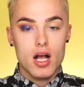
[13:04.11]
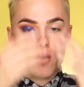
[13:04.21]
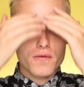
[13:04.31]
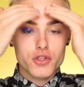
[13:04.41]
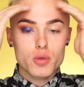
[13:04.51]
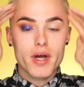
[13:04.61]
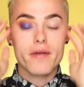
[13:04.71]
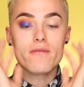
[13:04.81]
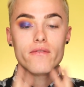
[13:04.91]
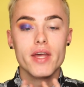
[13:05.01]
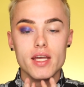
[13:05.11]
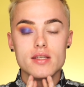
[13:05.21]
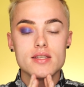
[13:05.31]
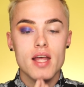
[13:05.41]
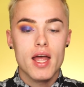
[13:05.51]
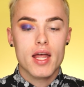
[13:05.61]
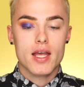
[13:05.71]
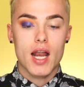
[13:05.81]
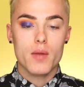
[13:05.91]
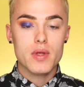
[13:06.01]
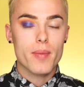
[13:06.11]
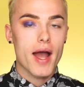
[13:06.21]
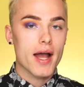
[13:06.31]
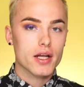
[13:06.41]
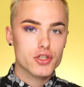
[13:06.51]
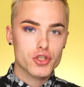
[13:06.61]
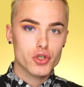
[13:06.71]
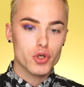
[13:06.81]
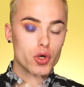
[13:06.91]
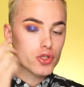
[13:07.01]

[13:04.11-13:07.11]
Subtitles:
I'll do my face, and I'll be back to